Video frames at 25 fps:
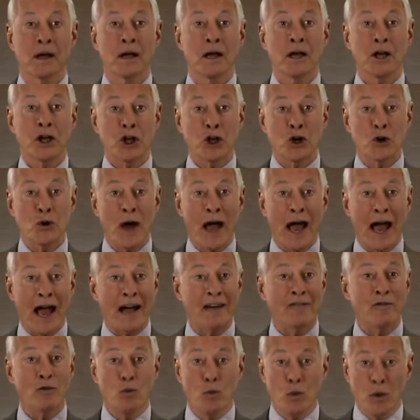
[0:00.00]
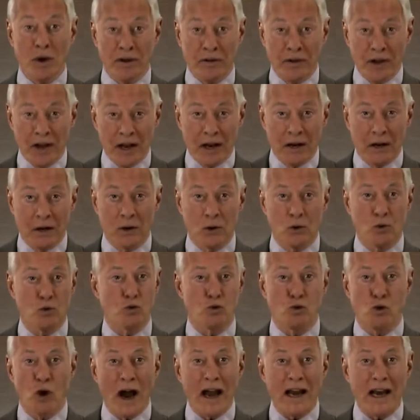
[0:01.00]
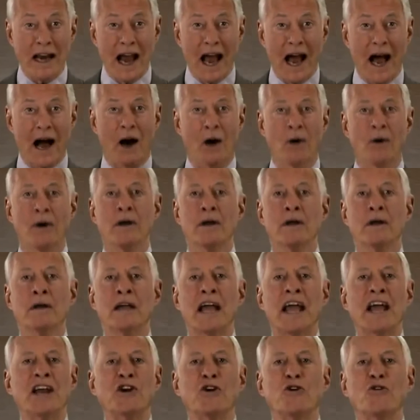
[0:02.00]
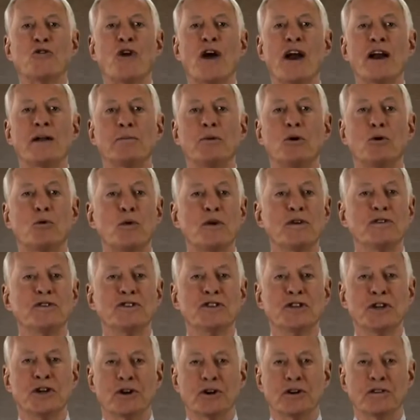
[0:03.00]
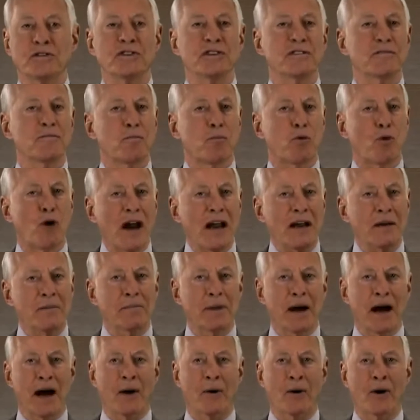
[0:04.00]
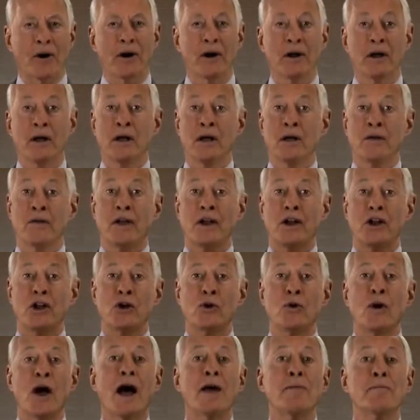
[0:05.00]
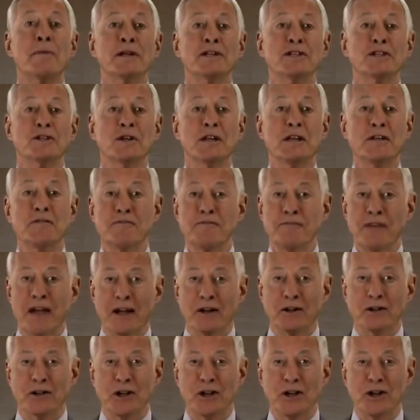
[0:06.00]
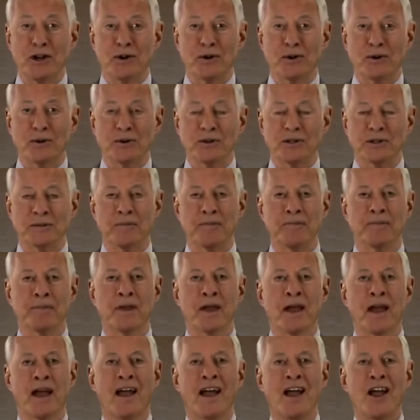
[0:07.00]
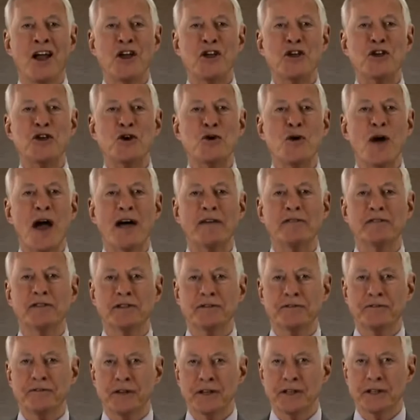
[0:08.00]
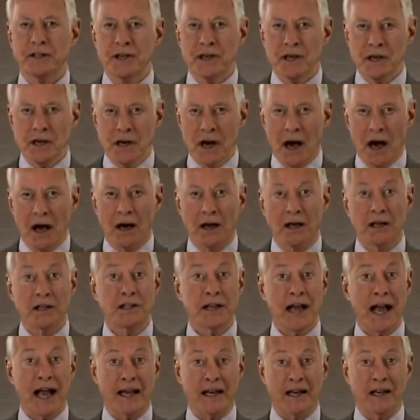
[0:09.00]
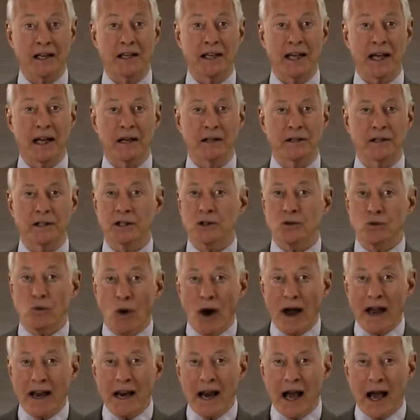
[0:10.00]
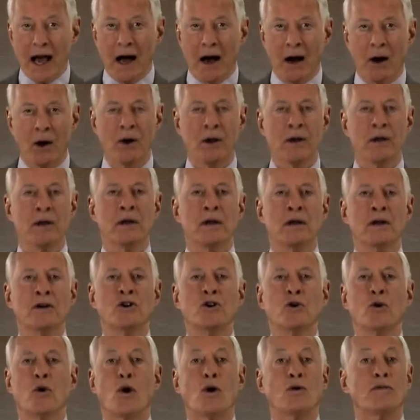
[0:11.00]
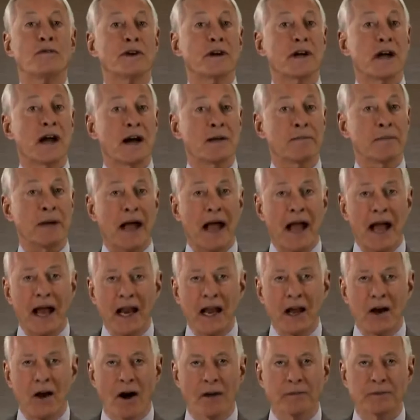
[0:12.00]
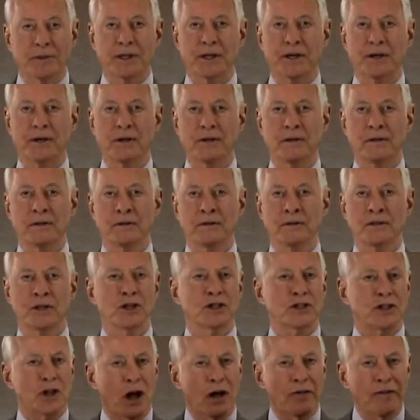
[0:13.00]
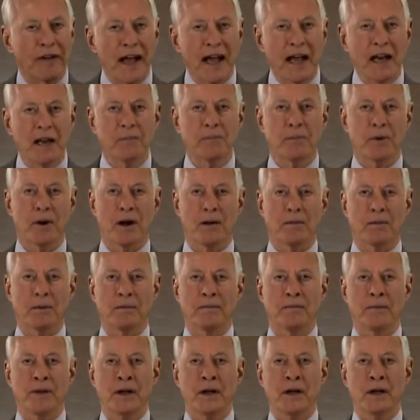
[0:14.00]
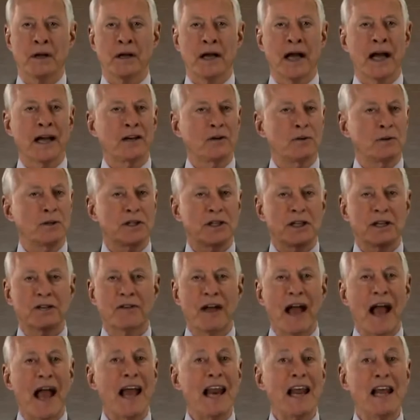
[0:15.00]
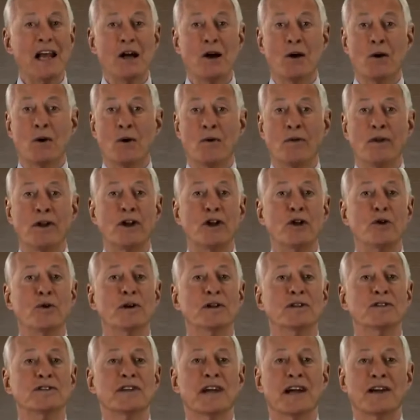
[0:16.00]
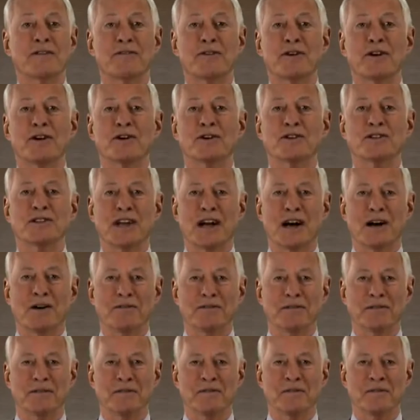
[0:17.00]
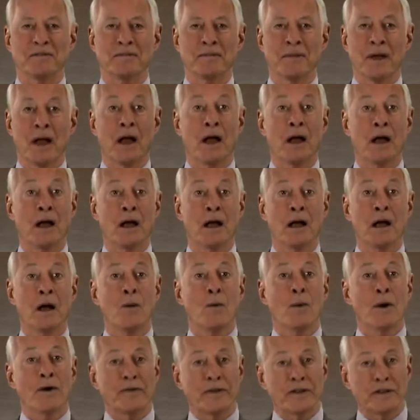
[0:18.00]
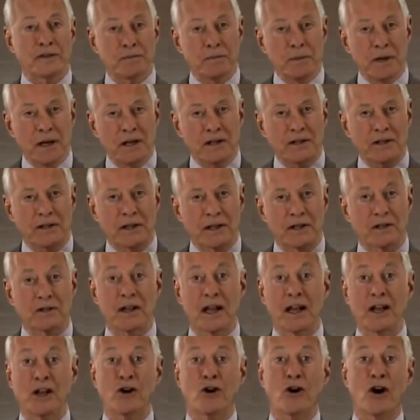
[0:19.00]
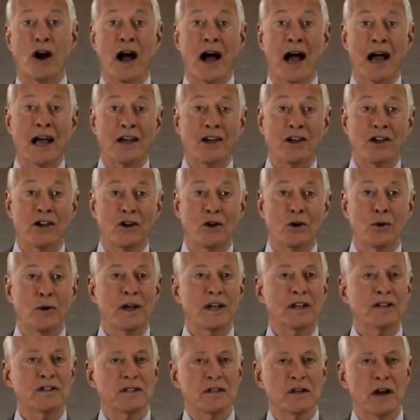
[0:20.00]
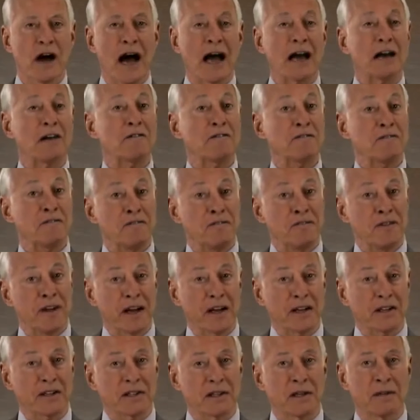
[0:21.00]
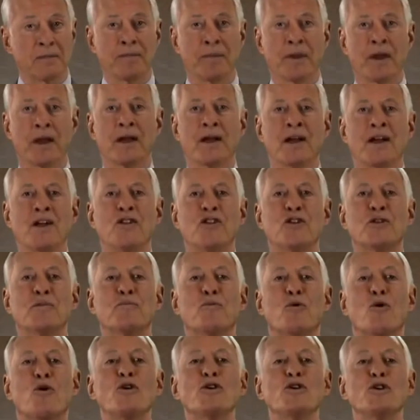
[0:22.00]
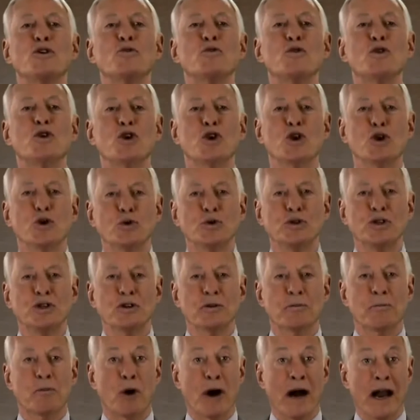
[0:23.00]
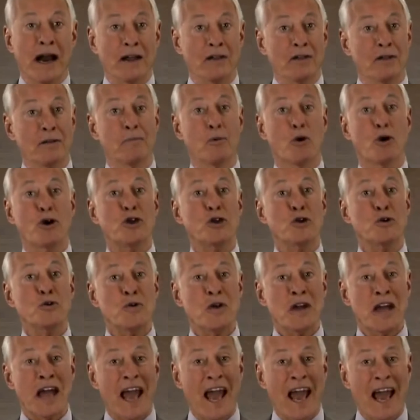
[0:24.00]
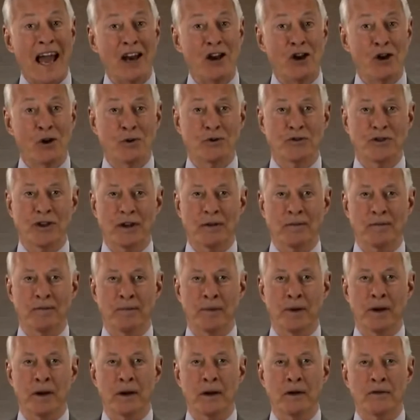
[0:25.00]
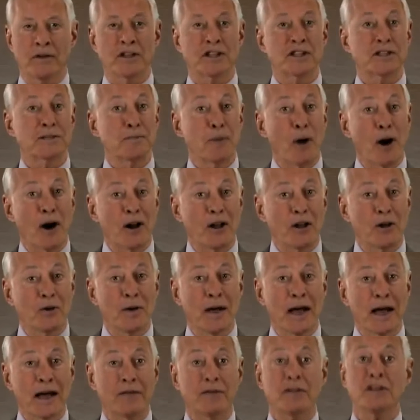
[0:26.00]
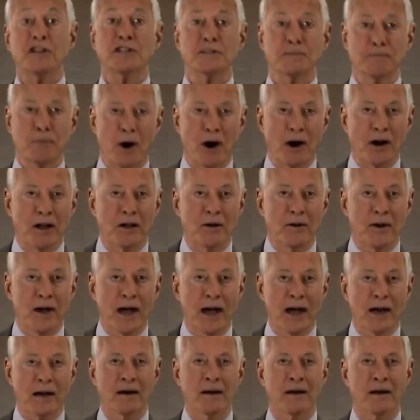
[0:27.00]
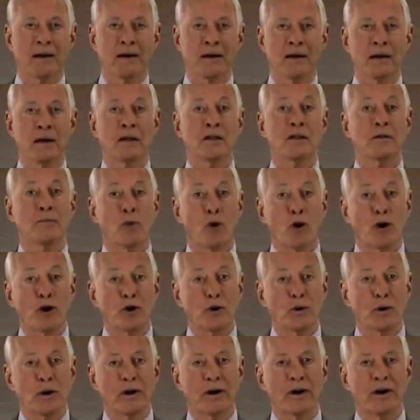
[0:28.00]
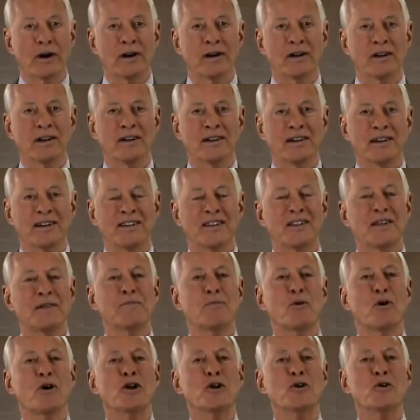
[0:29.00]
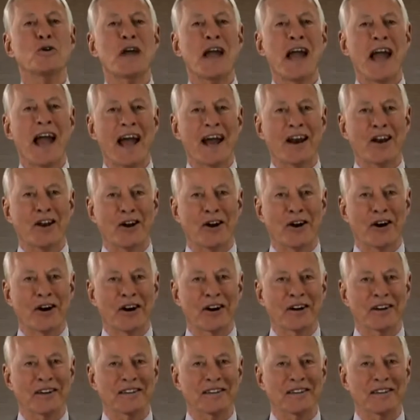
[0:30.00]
You have within you right now incredible reserves of brain power that you habitually fail to use. You have sufficient knowledge and intelligence right now to overcome any obstacle, to solve any problem, and to achieve any goal that you can set for yourself. What this means is that your IQ is not fixed. The more you use your brain, the more you can use it. The smarter you get, the smarter you get. The more you learn, the more you can learn.